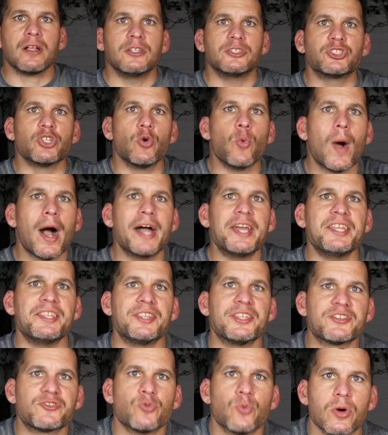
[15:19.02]
So why did
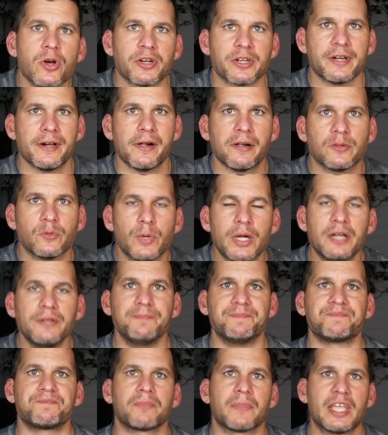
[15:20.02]
this work? Well,
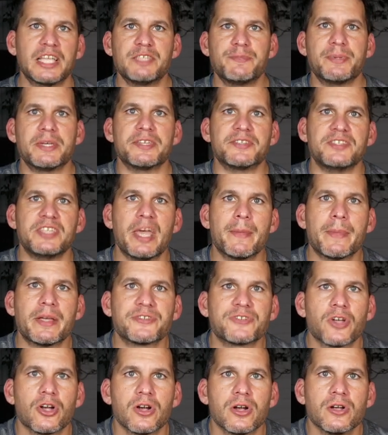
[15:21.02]
it's because the
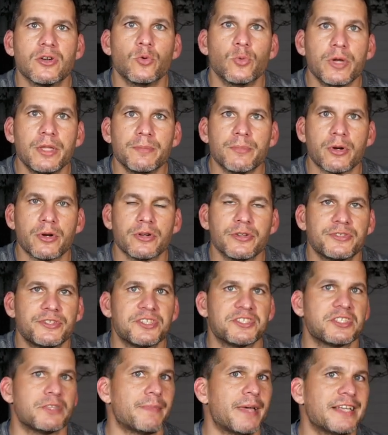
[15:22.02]
MSR Windburner
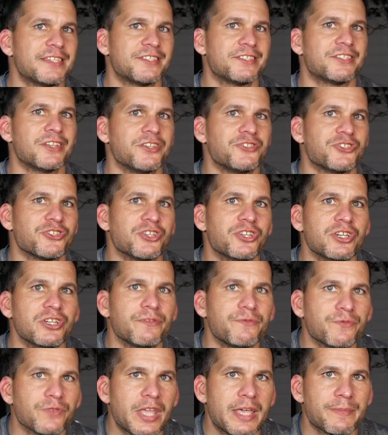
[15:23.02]
system has such
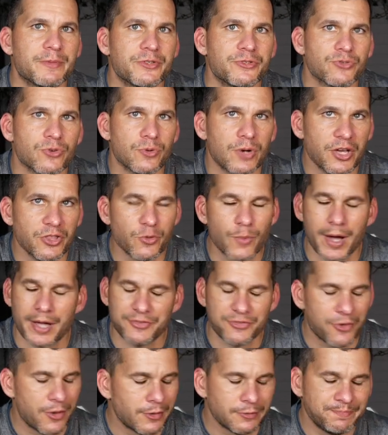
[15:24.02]
good flame control.
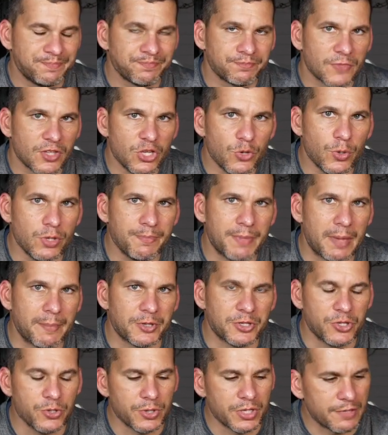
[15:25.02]
Otherwise, you wouldn't be able
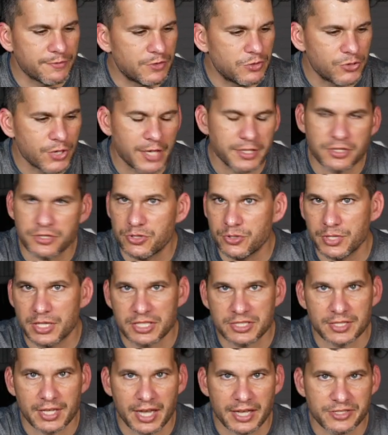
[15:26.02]
to do it. If you tried to do
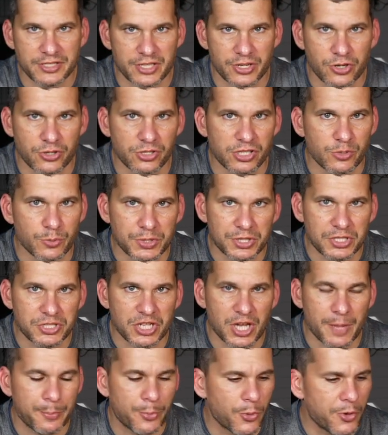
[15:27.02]
this, like I said earlier, with the
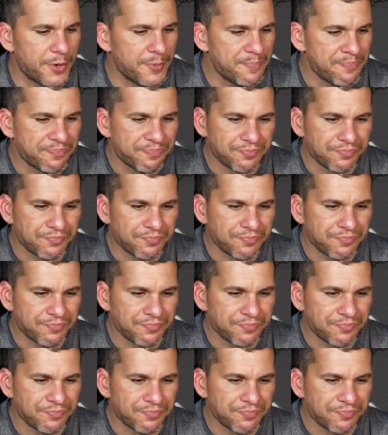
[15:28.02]
Jetboil,